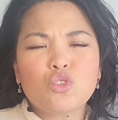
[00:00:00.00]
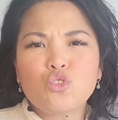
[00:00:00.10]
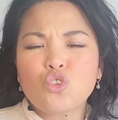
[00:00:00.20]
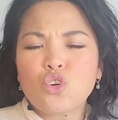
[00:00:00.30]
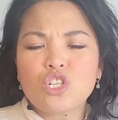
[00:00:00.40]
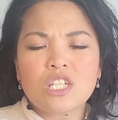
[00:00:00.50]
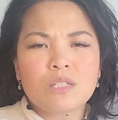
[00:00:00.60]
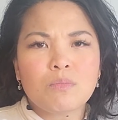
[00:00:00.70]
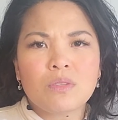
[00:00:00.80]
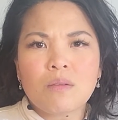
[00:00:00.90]
you joy
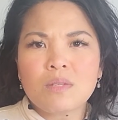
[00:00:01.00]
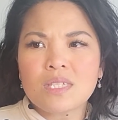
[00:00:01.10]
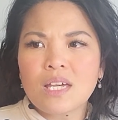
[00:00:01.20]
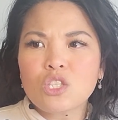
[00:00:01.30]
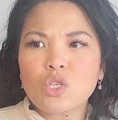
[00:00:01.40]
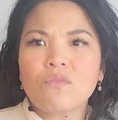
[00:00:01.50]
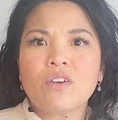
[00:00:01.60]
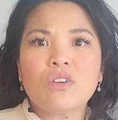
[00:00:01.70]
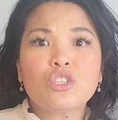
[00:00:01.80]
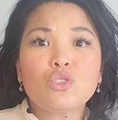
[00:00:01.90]
just put them aside so
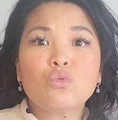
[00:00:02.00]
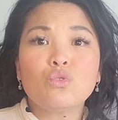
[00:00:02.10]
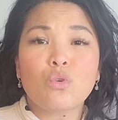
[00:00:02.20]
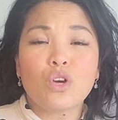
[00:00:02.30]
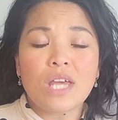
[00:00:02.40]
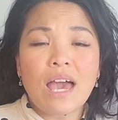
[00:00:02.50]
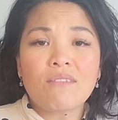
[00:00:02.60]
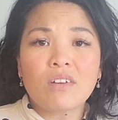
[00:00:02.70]
very soon you're gonna have a